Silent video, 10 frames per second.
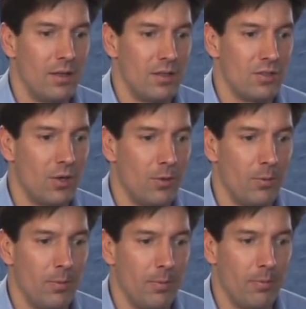
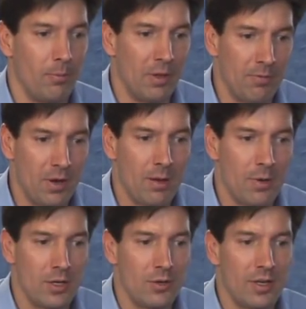So with
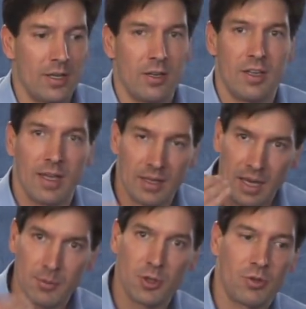FileMon, you can get capture